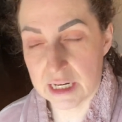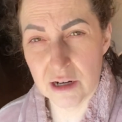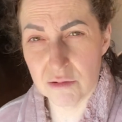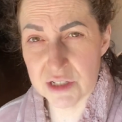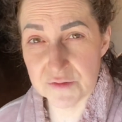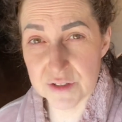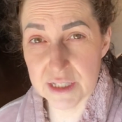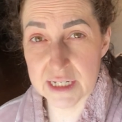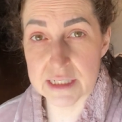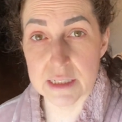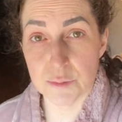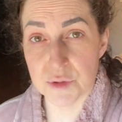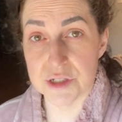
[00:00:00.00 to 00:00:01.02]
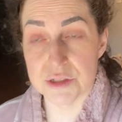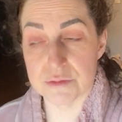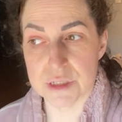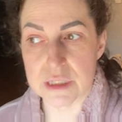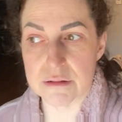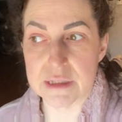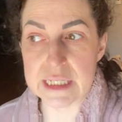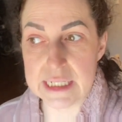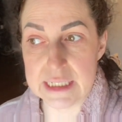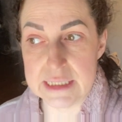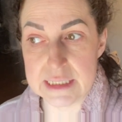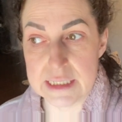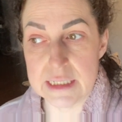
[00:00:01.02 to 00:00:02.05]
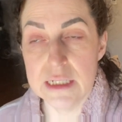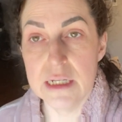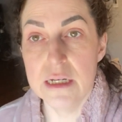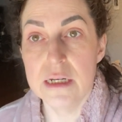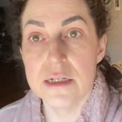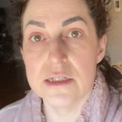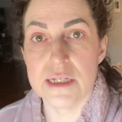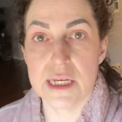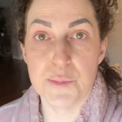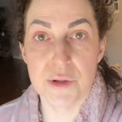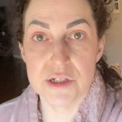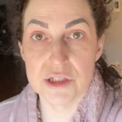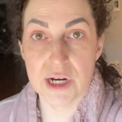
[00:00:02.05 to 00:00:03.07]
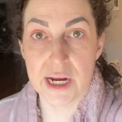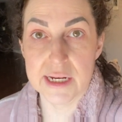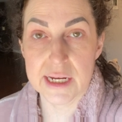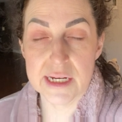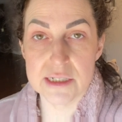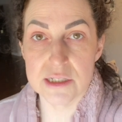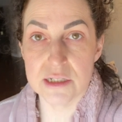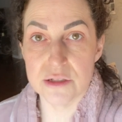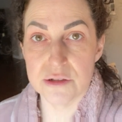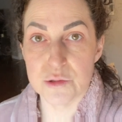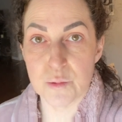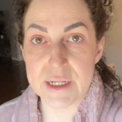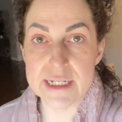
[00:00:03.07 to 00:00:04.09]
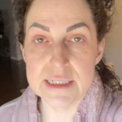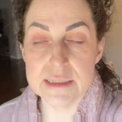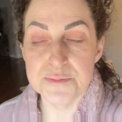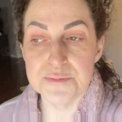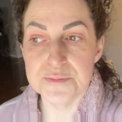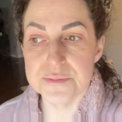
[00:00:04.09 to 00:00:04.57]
I always feel like summer is really, really easy to keep on track and to lose weight.